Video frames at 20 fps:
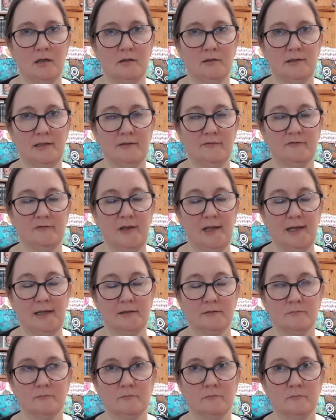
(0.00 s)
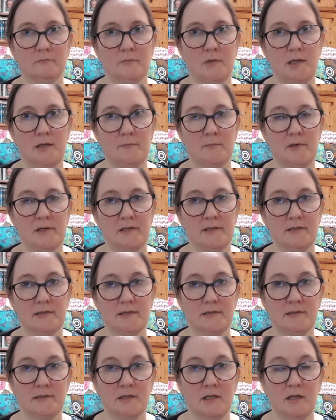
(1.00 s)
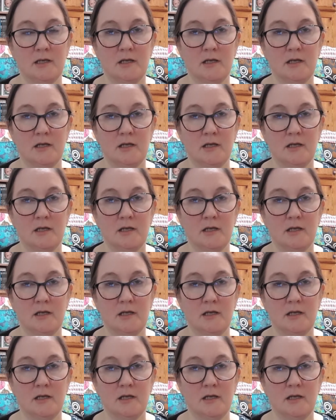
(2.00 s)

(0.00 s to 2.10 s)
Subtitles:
Knit Flat in Pieces.